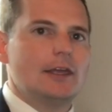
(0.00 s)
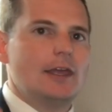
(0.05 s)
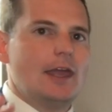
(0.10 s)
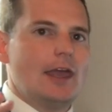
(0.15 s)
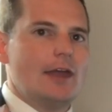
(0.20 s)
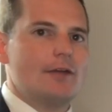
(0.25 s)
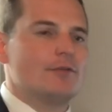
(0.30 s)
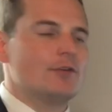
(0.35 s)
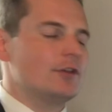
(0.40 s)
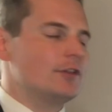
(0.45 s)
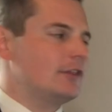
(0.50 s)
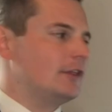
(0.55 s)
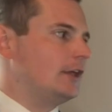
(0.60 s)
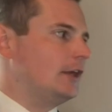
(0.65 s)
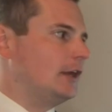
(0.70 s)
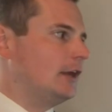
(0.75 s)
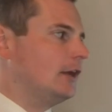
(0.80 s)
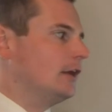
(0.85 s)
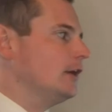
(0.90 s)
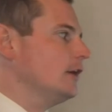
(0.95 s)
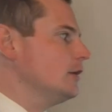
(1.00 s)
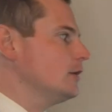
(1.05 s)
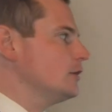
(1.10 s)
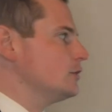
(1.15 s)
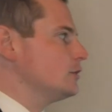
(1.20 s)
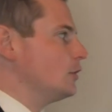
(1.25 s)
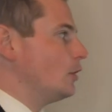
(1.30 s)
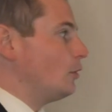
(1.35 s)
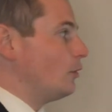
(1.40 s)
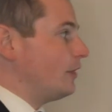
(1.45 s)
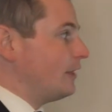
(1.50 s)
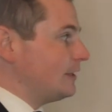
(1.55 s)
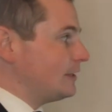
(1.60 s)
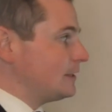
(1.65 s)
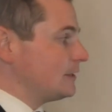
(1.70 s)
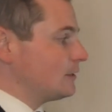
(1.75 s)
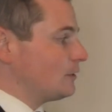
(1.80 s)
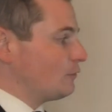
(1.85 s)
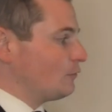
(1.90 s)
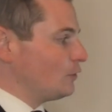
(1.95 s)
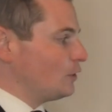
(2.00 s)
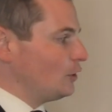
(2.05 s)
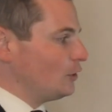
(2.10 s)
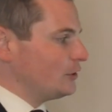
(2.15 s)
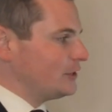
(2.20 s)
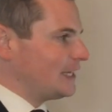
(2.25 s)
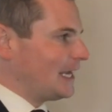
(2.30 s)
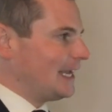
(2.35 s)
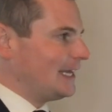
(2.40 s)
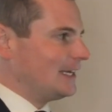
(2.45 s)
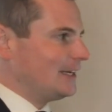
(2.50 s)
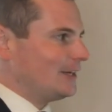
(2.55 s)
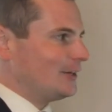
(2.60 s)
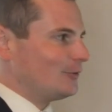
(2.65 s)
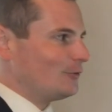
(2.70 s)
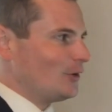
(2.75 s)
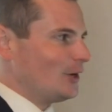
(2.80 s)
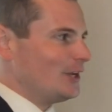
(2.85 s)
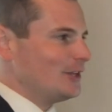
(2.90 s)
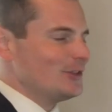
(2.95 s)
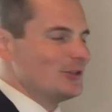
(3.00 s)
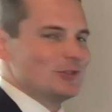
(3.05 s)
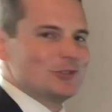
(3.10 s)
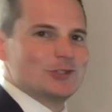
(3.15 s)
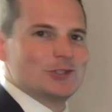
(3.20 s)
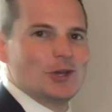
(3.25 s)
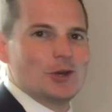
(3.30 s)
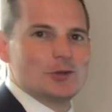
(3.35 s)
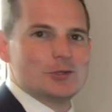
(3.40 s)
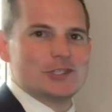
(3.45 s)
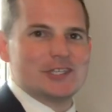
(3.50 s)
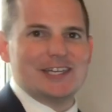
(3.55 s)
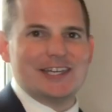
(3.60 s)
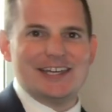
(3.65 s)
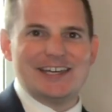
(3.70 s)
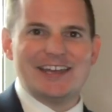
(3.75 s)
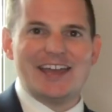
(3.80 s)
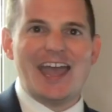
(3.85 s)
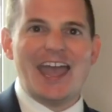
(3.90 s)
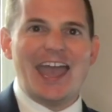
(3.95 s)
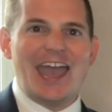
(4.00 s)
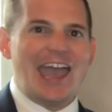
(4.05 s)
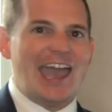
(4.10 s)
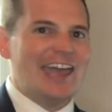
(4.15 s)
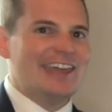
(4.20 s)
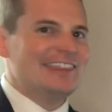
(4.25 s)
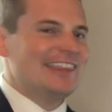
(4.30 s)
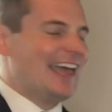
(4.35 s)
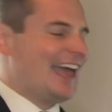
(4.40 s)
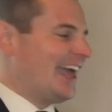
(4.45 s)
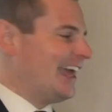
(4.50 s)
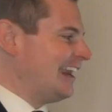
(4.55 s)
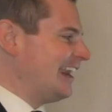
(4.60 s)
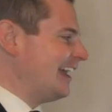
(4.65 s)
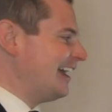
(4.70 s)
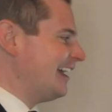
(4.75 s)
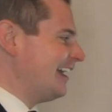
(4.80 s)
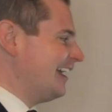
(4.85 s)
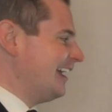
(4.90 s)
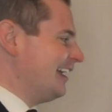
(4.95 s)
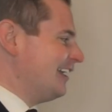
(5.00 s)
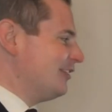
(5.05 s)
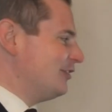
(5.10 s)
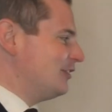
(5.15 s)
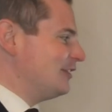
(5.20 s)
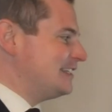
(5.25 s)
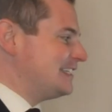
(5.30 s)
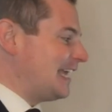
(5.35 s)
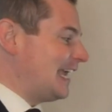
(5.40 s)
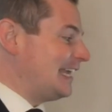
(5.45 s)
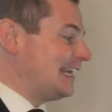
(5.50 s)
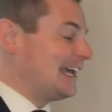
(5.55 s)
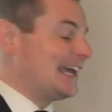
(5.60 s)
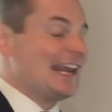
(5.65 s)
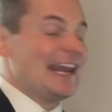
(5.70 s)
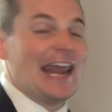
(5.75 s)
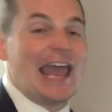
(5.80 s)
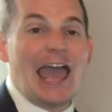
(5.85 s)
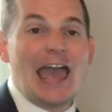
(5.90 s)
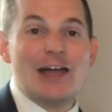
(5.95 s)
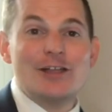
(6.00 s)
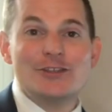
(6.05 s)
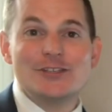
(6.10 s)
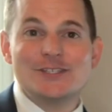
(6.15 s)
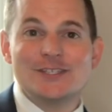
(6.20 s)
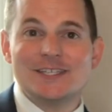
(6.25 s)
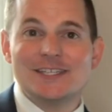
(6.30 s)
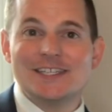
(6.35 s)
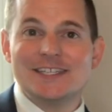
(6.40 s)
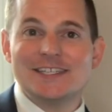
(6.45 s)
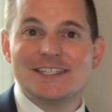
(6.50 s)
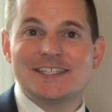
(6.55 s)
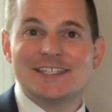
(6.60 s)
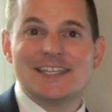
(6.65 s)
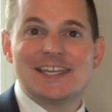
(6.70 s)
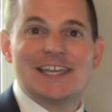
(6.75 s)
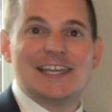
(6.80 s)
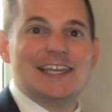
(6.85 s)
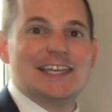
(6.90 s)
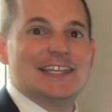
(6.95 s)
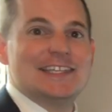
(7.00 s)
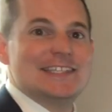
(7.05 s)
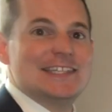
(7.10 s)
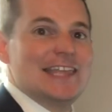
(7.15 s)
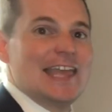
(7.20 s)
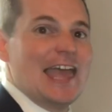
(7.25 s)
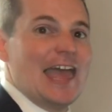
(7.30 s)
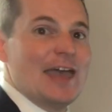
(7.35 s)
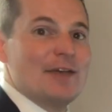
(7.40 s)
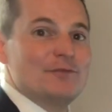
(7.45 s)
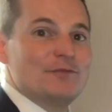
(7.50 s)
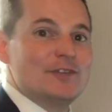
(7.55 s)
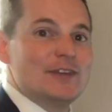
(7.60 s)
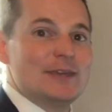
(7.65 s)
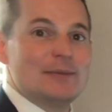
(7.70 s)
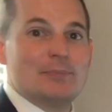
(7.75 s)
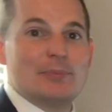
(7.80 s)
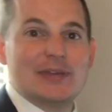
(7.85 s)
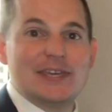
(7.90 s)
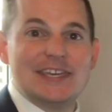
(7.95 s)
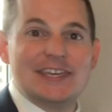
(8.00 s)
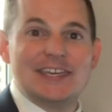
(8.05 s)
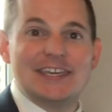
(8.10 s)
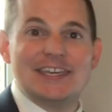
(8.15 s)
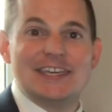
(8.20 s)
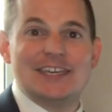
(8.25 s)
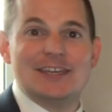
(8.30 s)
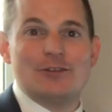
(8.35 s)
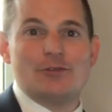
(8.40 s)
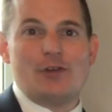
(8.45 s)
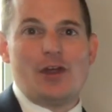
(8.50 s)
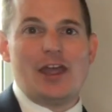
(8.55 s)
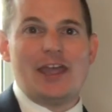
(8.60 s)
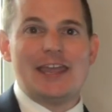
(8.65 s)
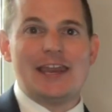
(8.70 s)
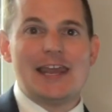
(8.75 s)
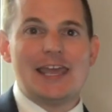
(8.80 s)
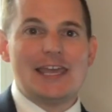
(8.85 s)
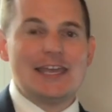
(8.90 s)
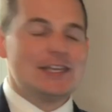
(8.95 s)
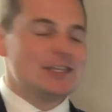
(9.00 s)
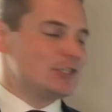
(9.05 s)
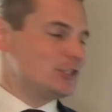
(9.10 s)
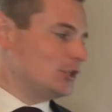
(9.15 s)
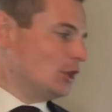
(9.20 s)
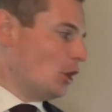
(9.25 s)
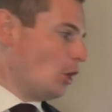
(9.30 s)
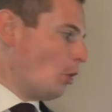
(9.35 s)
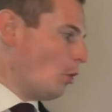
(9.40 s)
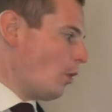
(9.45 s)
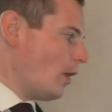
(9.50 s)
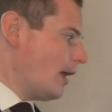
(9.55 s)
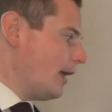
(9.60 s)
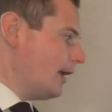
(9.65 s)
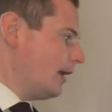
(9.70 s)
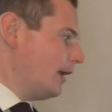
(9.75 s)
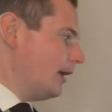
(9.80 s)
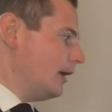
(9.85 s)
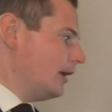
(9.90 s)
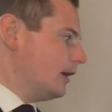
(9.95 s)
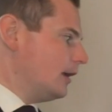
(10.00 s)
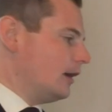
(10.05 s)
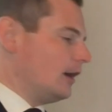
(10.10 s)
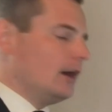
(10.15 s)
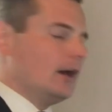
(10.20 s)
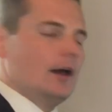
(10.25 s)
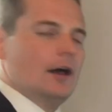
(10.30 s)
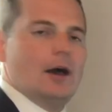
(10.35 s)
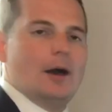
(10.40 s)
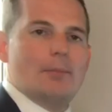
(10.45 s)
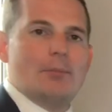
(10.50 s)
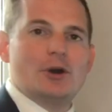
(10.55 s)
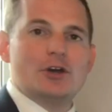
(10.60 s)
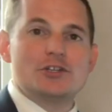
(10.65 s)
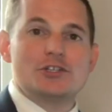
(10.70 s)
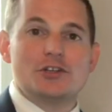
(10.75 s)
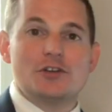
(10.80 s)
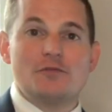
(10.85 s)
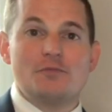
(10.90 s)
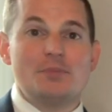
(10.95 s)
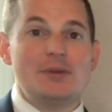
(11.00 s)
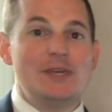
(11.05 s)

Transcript: everything. So this is the real data, right? The SOSA. And then the data analysis is the MVP, right? So a bunch of